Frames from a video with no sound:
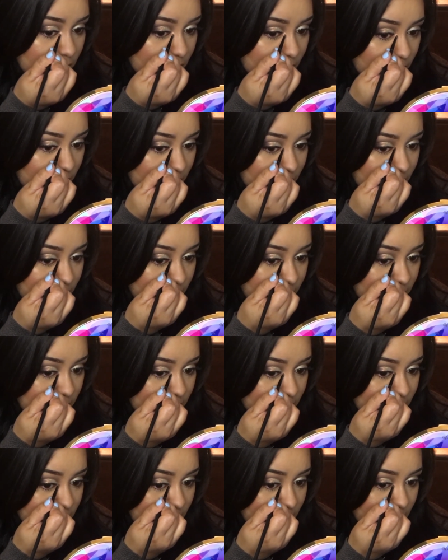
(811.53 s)
where it
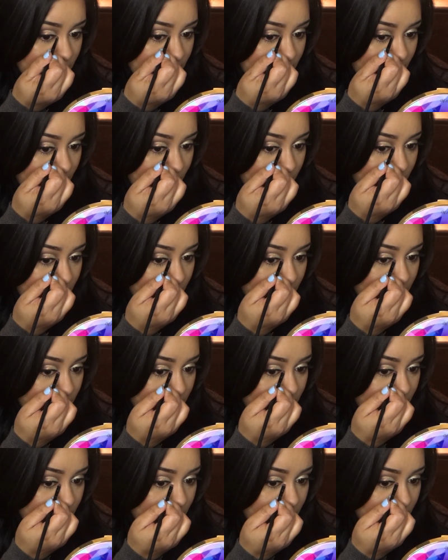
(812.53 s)
sinks in that
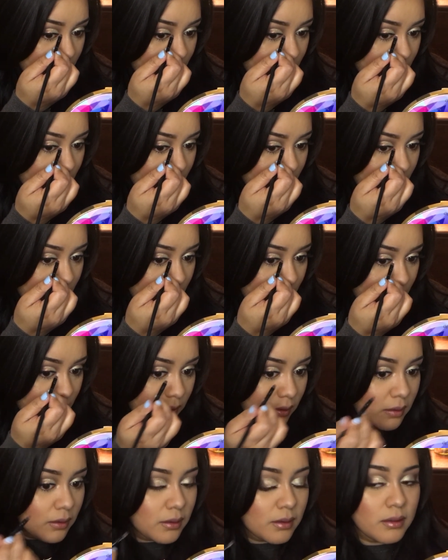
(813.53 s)
part,
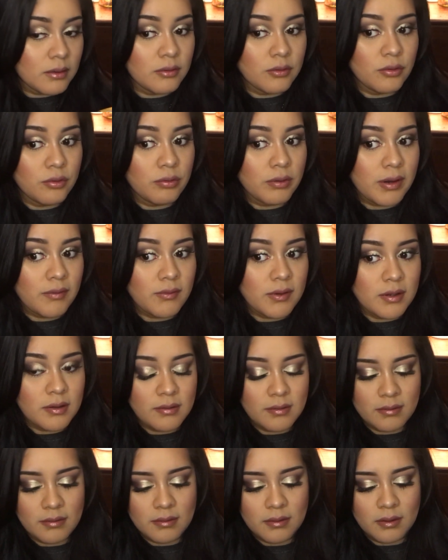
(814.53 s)
little
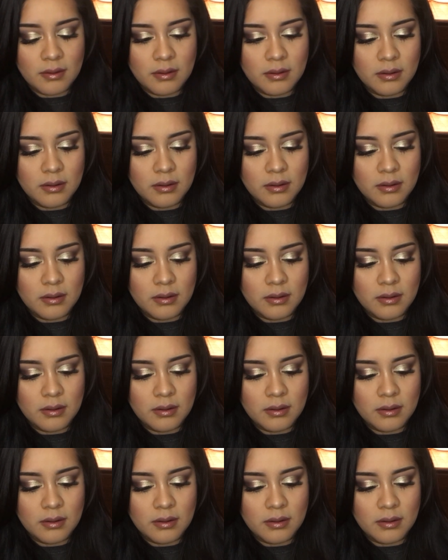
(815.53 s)
crevice.